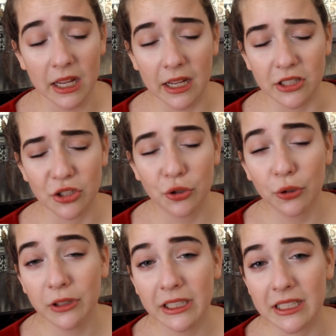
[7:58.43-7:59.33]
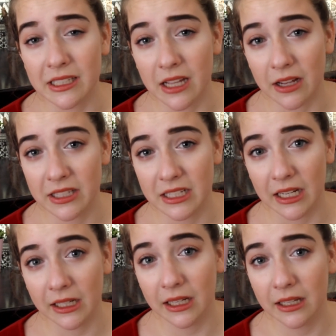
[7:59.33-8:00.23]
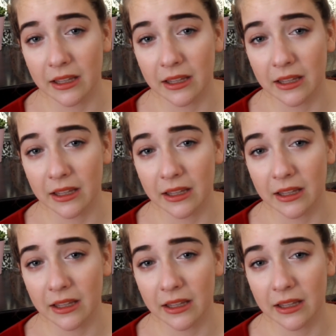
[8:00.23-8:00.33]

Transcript: it's truly disgusting